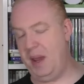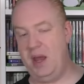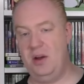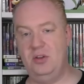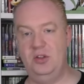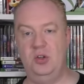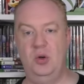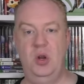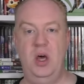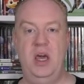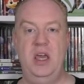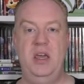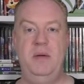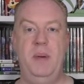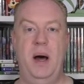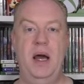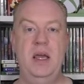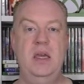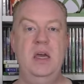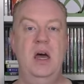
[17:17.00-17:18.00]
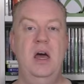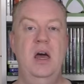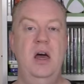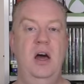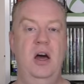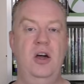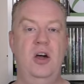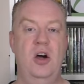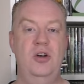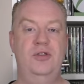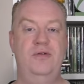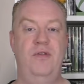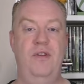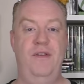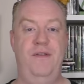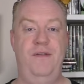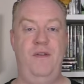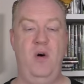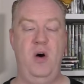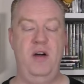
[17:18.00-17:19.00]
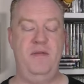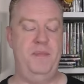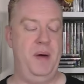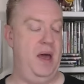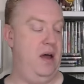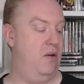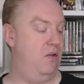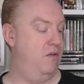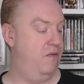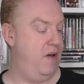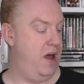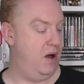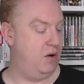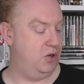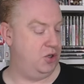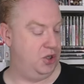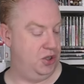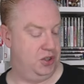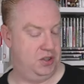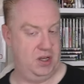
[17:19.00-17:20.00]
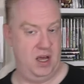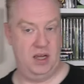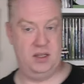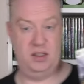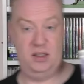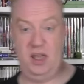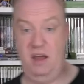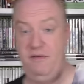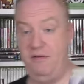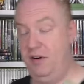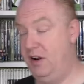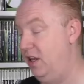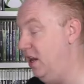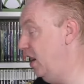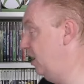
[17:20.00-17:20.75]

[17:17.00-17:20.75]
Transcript: £6 on eBay, and goes for a £5 voucher. So that's definitely